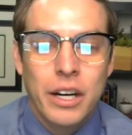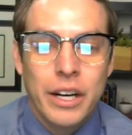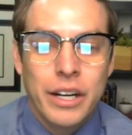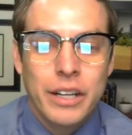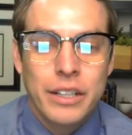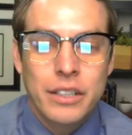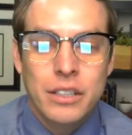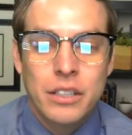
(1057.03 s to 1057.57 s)

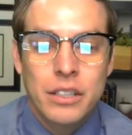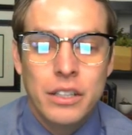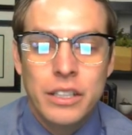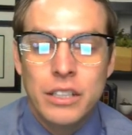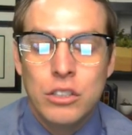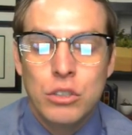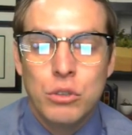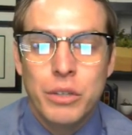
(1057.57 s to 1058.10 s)
could
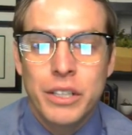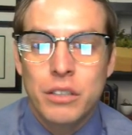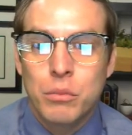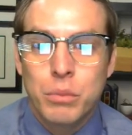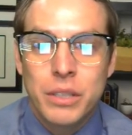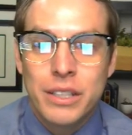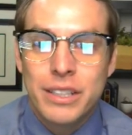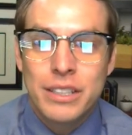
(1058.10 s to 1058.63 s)
lead to a
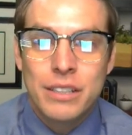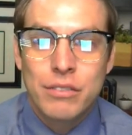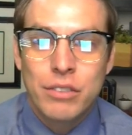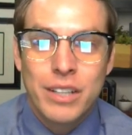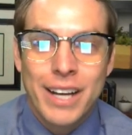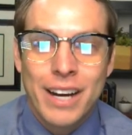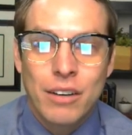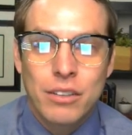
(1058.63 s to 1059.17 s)
completely
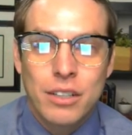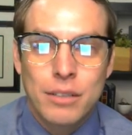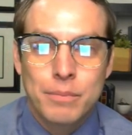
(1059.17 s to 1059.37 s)
different outcome.